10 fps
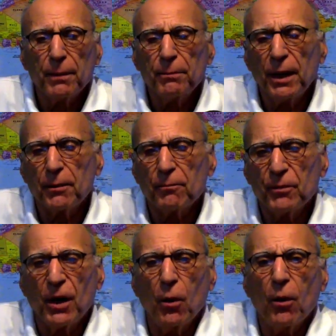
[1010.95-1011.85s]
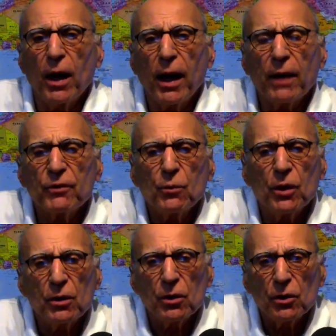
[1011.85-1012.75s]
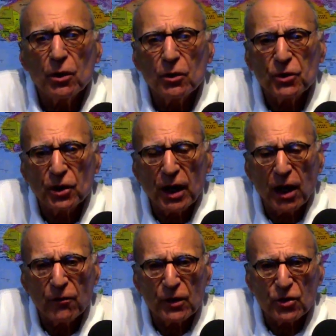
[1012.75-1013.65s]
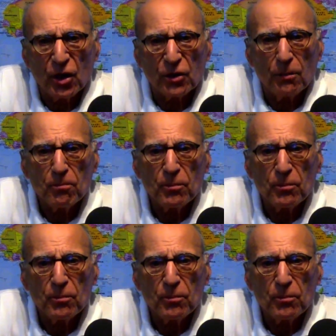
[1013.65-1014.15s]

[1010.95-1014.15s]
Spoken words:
But no, everyone took care of each other.